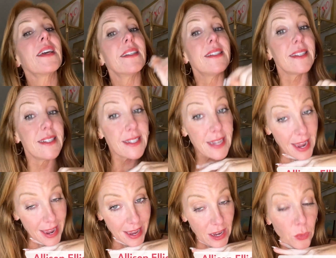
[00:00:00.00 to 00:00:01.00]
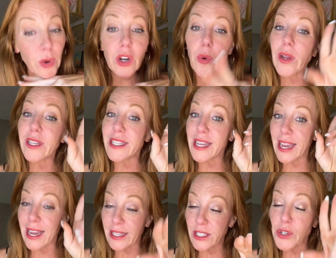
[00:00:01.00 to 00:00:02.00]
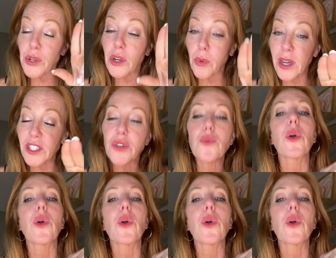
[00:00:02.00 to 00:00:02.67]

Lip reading: Today, we're going to answer a question.